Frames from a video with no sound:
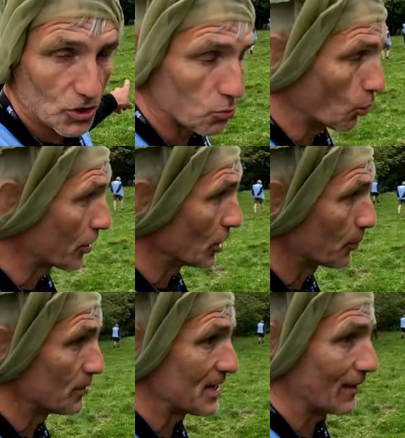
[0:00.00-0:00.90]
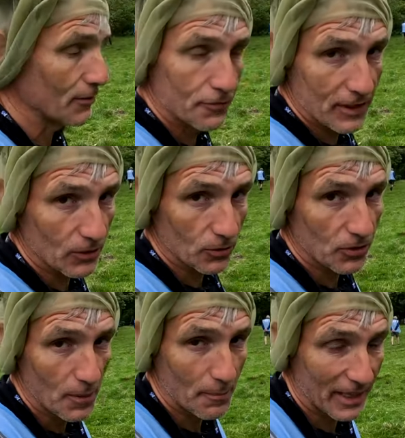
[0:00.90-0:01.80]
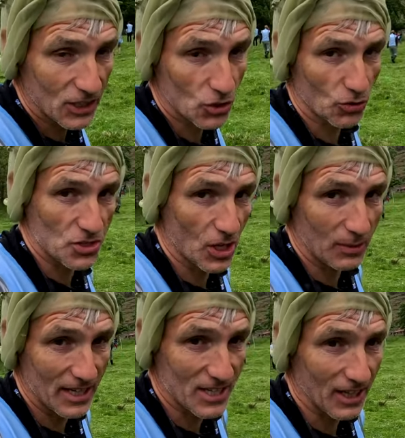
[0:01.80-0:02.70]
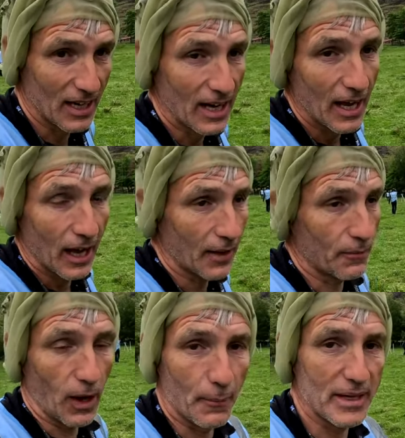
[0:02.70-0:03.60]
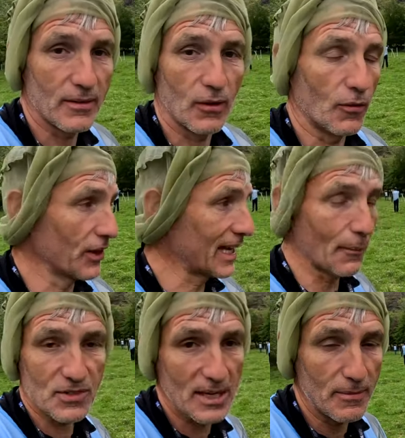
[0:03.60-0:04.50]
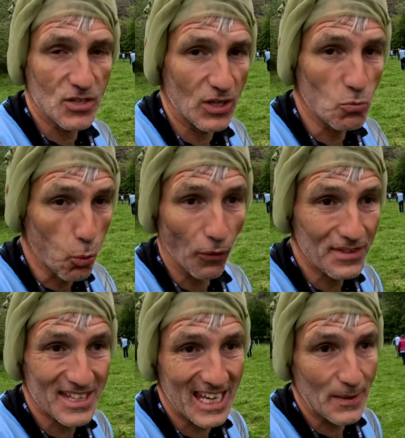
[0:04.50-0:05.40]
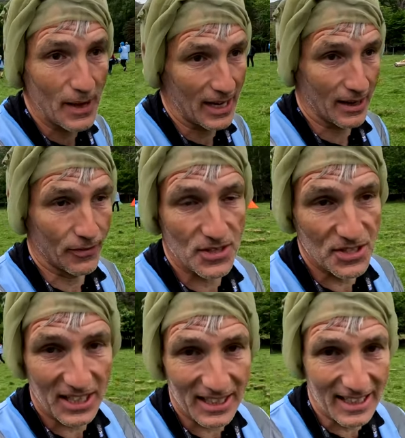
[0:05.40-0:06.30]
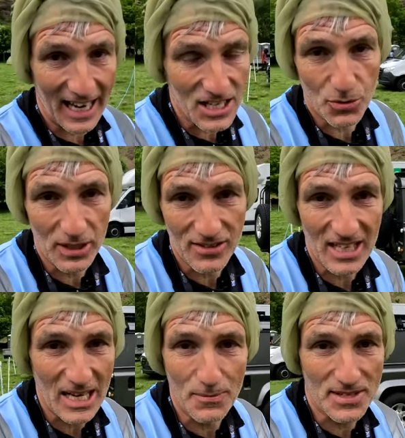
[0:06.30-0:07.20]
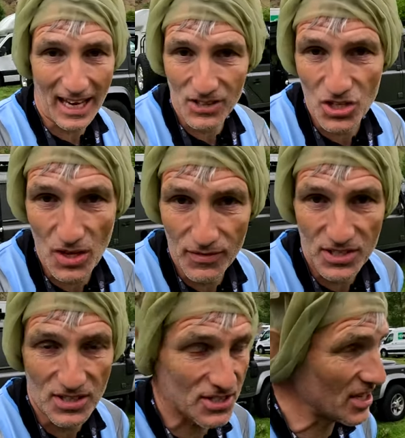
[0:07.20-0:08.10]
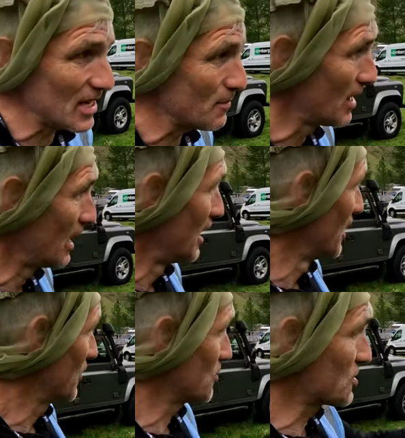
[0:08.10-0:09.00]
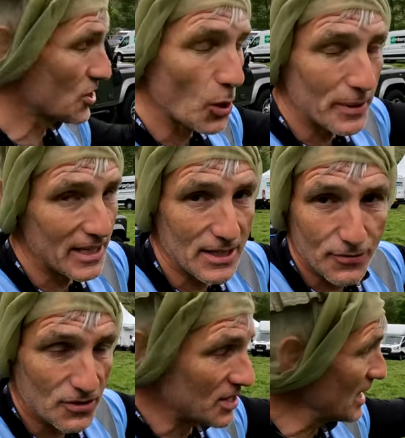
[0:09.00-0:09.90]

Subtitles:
just walking up and down the field, making sure there's no litter. I mean, the camp team is only one team here. There's the catering team, tech services team. There are so many different